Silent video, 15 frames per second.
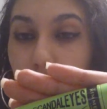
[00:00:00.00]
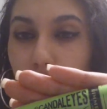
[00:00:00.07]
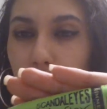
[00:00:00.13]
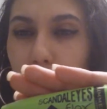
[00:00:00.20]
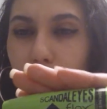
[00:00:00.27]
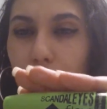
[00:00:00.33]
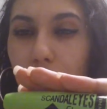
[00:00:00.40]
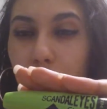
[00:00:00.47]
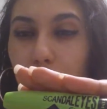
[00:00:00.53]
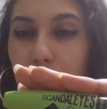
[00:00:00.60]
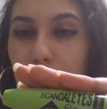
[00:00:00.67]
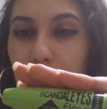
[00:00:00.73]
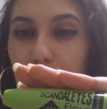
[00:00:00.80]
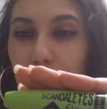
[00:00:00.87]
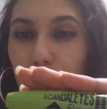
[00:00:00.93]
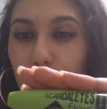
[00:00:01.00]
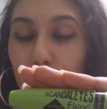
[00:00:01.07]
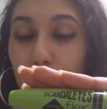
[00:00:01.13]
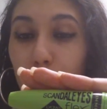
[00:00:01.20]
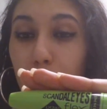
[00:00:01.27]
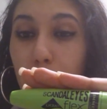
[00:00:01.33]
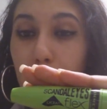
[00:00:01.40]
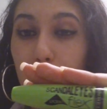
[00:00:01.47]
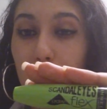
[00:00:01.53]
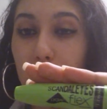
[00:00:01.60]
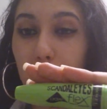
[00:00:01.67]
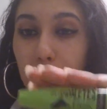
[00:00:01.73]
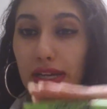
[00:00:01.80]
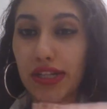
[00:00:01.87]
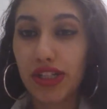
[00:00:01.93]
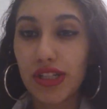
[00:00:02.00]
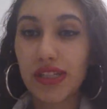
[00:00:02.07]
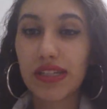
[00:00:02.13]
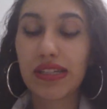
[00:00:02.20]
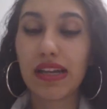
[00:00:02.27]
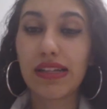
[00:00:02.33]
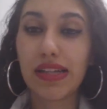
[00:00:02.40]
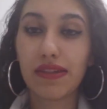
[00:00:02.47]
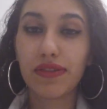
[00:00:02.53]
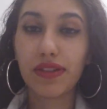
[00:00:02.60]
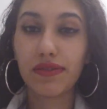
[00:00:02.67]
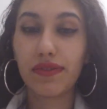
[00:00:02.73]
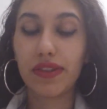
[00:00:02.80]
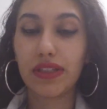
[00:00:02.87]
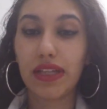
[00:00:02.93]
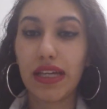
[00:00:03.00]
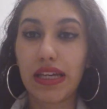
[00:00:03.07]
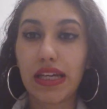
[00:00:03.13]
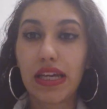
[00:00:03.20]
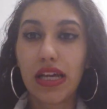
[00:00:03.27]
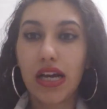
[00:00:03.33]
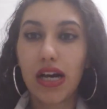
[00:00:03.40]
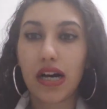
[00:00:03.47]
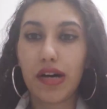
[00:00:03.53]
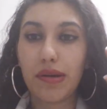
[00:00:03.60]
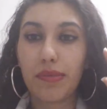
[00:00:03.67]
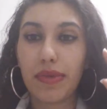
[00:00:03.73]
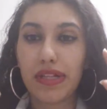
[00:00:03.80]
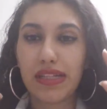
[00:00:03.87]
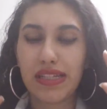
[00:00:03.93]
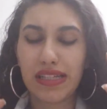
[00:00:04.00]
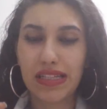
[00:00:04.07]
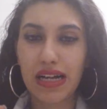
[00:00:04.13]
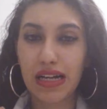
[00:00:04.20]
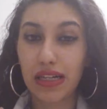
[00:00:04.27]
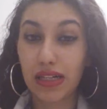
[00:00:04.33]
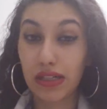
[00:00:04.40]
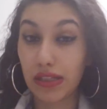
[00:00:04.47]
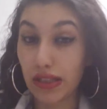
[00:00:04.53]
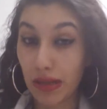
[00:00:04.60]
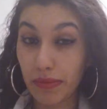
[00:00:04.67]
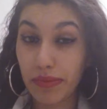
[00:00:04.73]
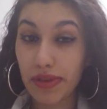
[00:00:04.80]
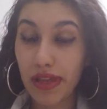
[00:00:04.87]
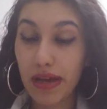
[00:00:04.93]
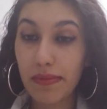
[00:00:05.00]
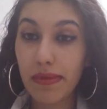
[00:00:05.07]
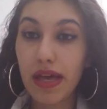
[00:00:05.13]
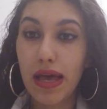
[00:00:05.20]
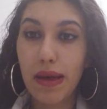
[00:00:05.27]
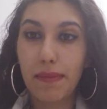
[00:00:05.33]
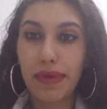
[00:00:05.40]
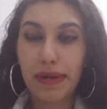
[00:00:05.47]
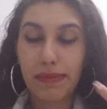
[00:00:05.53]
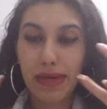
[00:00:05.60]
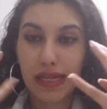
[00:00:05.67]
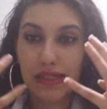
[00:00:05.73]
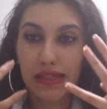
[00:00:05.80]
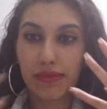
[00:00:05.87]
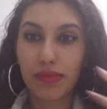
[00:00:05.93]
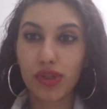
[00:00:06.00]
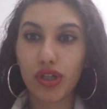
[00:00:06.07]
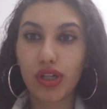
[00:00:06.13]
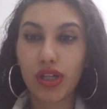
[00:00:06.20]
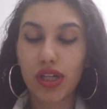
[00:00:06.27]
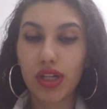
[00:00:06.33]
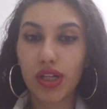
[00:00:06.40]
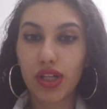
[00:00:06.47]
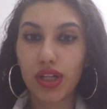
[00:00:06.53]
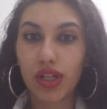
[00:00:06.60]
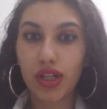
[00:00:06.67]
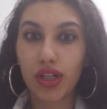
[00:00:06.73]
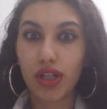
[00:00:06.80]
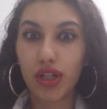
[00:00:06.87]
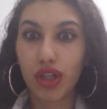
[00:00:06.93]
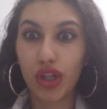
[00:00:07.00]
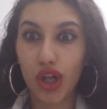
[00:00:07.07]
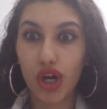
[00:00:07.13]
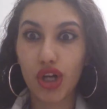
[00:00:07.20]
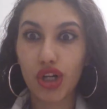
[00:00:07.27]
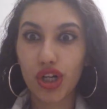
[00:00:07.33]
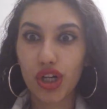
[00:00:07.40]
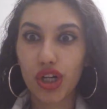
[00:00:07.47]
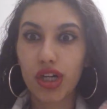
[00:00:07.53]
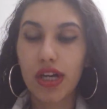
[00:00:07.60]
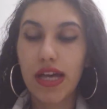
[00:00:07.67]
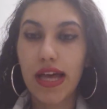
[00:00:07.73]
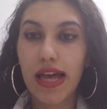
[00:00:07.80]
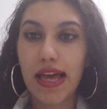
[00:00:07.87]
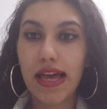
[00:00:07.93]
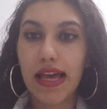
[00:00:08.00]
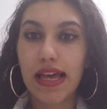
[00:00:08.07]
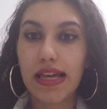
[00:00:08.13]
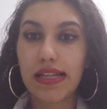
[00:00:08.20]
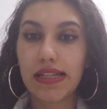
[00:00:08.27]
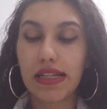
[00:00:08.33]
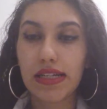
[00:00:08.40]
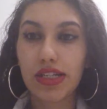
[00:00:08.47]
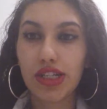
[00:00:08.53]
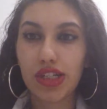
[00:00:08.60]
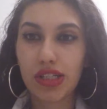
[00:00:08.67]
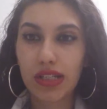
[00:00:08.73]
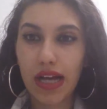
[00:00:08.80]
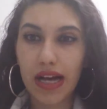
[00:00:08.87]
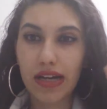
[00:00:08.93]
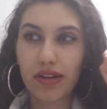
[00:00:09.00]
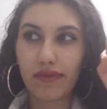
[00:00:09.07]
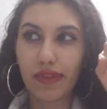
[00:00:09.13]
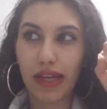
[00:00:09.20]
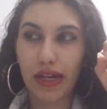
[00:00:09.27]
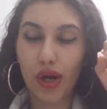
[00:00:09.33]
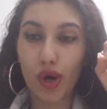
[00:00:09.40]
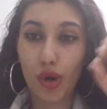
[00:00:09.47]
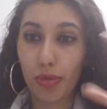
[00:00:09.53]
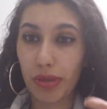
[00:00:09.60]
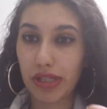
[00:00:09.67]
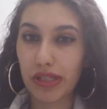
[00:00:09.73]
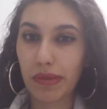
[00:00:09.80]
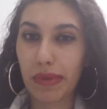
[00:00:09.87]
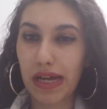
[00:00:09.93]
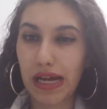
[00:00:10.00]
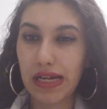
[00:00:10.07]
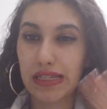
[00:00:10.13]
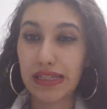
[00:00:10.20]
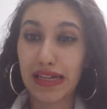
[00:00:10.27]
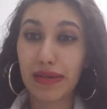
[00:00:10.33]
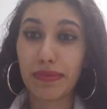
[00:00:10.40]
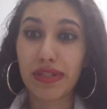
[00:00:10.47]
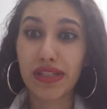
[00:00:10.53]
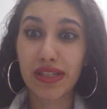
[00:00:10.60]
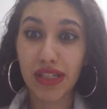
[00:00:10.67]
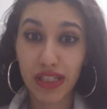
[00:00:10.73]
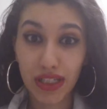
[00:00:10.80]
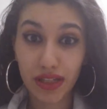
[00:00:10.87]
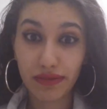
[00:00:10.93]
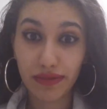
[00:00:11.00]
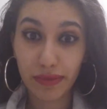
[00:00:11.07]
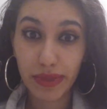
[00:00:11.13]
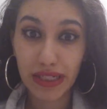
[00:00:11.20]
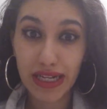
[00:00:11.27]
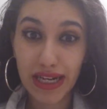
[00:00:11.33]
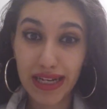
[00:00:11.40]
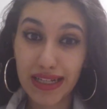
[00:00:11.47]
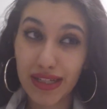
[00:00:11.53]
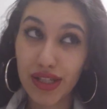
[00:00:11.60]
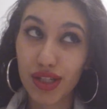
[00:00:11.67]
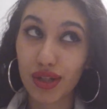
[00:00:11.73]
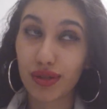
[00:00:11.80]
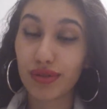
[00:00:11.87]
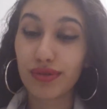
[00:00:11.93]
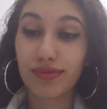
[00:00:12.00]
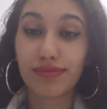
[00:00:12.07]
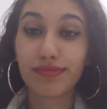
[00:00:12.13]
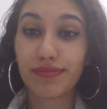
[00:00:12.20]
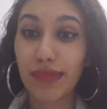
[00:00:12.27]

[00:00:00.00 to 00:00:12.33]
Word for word: I really like this one for my bottom lashes because I definitely feel like it does not clump them, but it makes them look longer and it just kind of like opens up my eyes, and I'm a sucker for big eyes, so